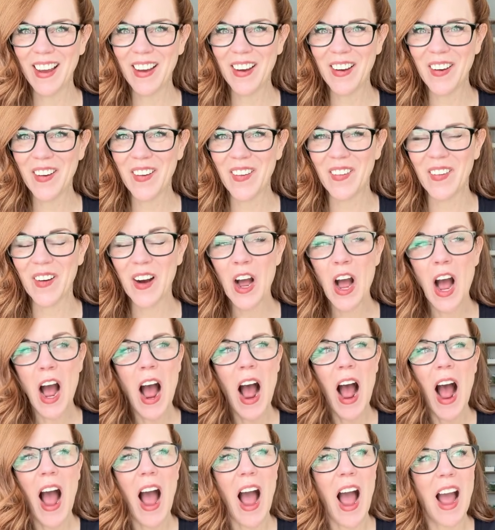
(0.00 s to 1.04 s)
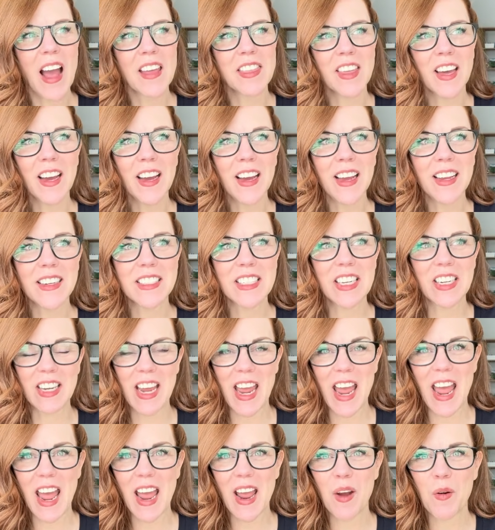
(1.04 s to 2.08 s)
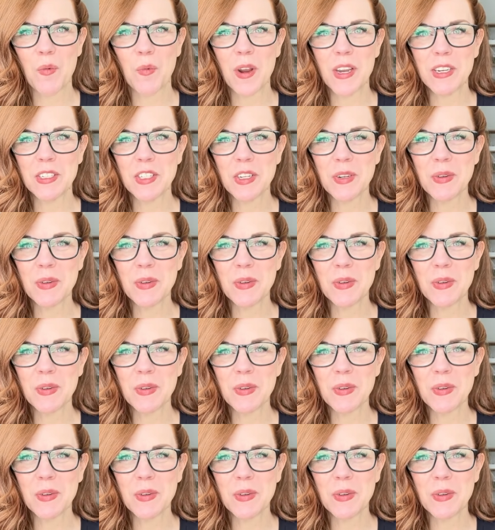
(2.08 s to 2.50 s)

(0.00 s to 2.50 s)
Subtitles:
Hello! I thought today we'd